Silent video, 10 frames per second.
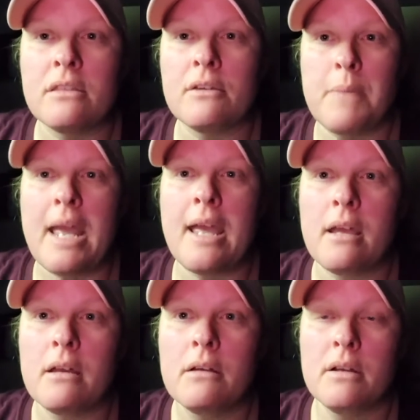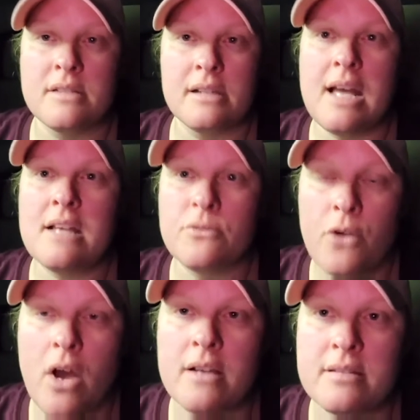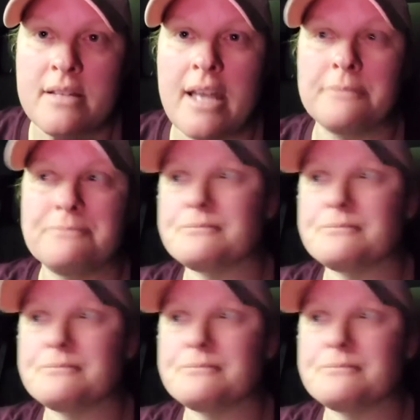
of May is the last frost date.